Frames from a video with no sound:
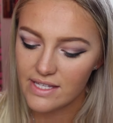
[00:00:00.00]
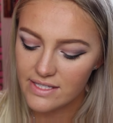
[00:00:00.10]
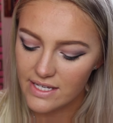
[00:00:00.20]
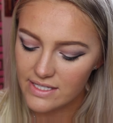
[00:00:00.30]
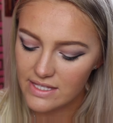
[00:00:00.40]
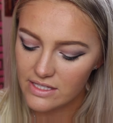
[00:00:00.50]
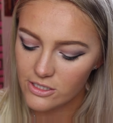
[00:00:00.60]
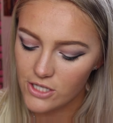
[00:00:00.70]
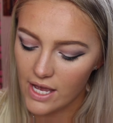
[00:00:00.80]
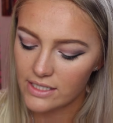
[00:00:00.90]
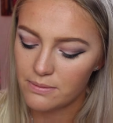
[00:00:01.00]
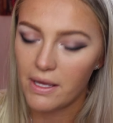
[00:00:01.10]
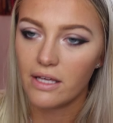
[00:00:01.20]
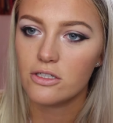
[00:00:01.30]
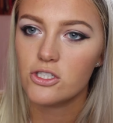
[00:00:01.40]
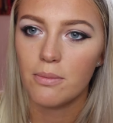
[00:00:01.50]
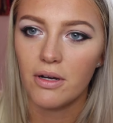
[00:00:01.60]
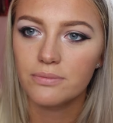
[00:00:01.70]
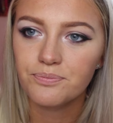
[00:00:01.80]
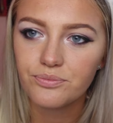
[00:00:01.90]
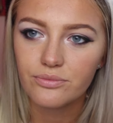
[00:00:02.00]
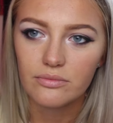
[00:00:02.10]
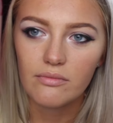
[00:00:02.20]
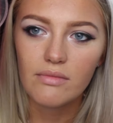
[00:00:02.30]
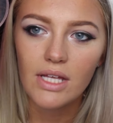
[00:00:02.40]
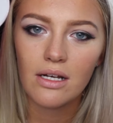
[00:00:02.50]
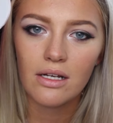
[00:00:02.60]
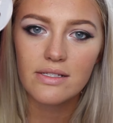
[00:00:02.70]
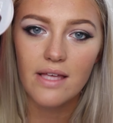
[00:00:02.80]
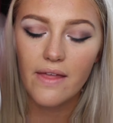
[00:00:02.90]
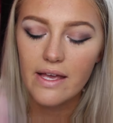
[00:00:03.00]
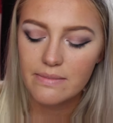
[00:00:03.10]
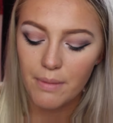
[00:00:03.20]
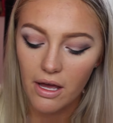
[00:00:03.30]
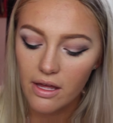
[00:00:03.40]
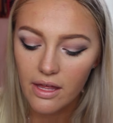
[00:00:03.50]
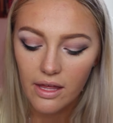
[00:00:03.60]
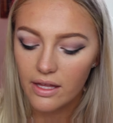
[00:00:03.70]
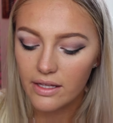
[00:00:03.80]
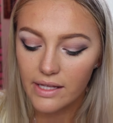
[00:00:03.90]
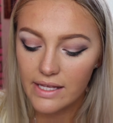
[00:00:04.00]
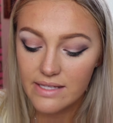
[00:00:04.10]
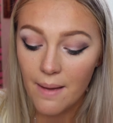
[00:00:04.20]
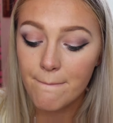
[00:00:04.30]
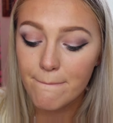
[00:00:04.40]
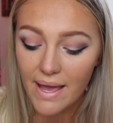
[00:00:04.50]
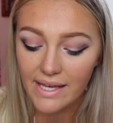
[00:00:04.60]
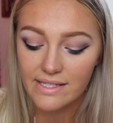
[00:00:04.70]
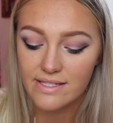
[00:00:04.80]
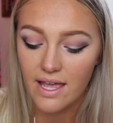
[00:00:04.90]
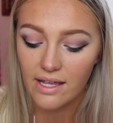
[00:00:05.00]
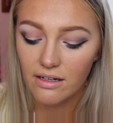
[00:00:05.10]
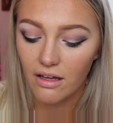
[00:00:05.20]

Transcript: This is in the shade Pink Shimmer, and it looks like this, but it's amazing.